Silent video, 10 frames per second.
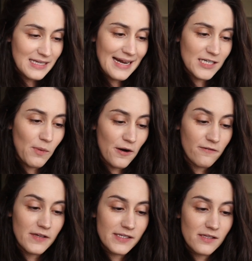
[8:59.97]
the next part
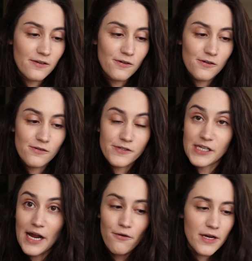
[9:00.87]
of this little
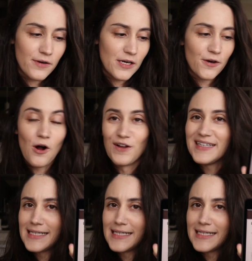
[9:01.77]
scenario here called